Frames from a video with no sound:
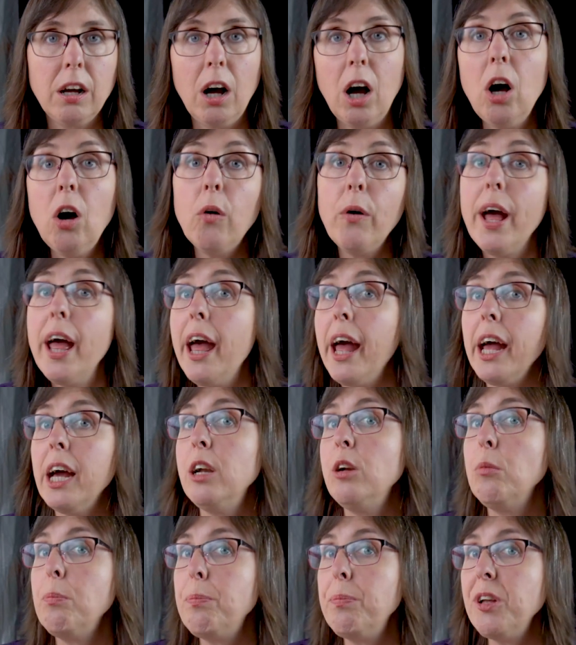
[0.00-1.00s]
Oh,
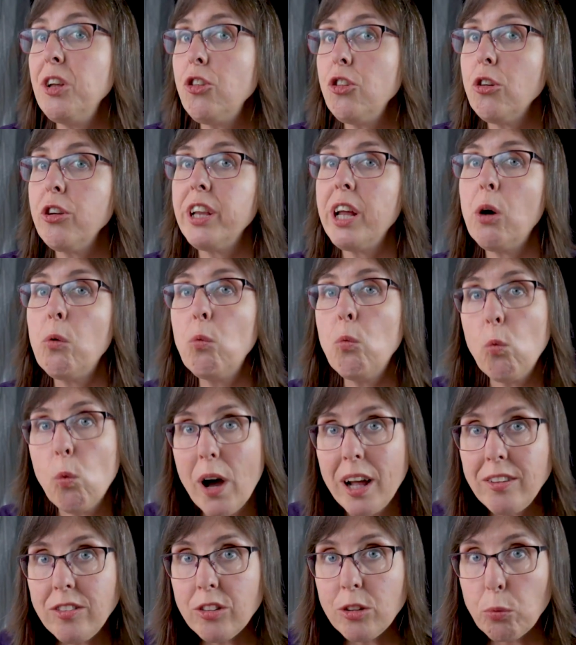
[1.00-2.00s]
and be sure that
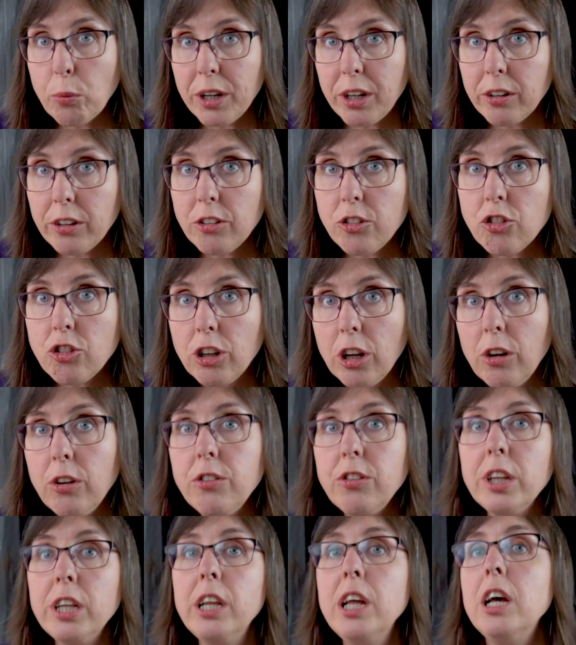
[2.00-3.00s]
once the winner is
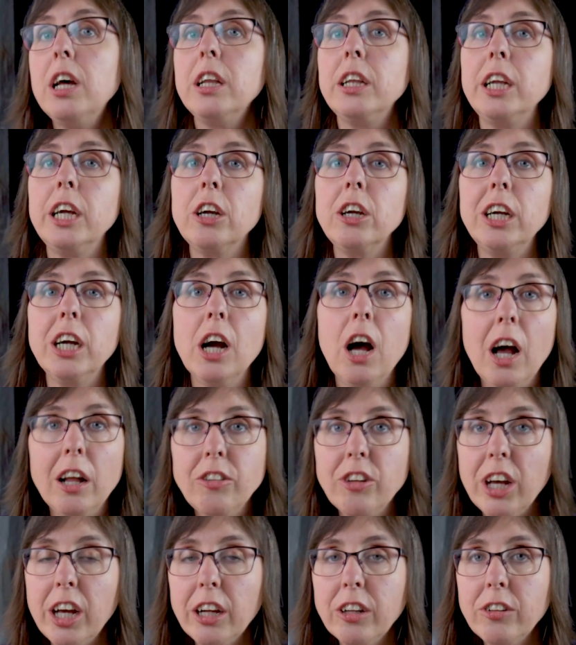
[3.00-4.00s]
chosen, they're in
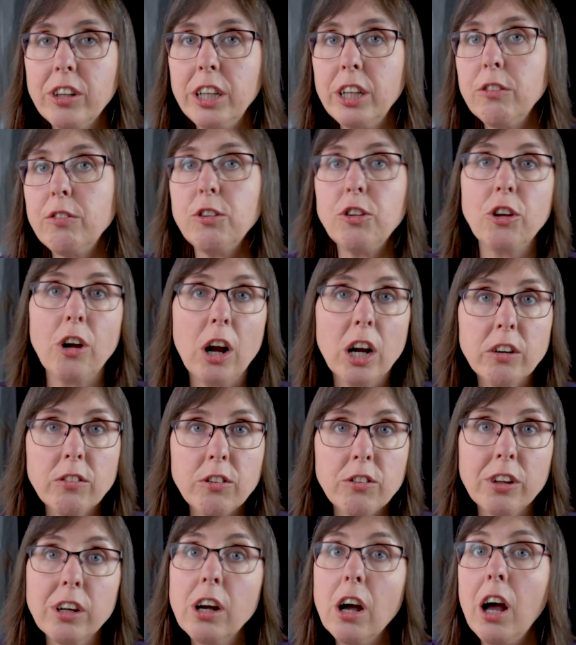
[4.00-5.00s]
contact and the
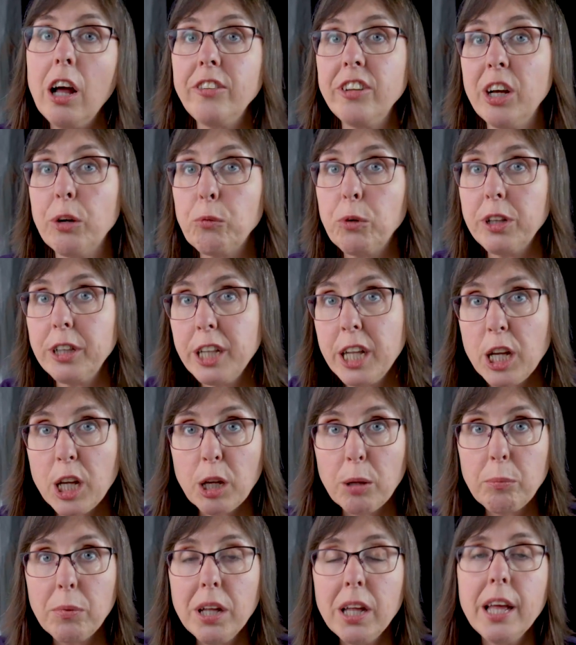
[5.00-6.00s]
photographer's in contact with
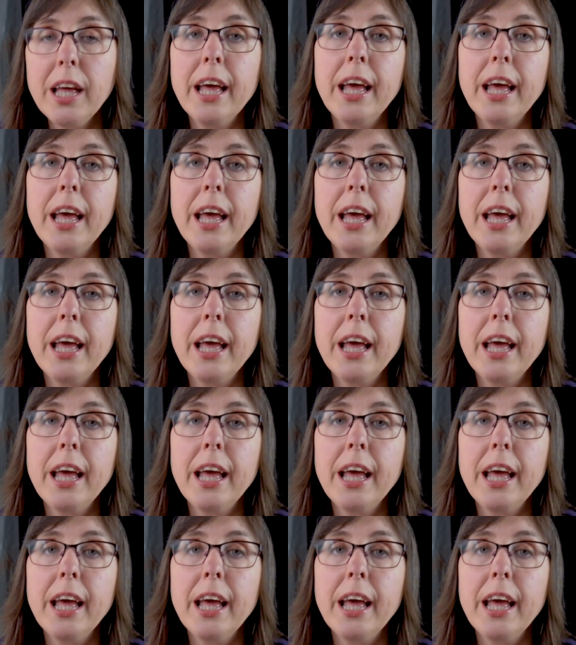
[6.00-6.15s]
them.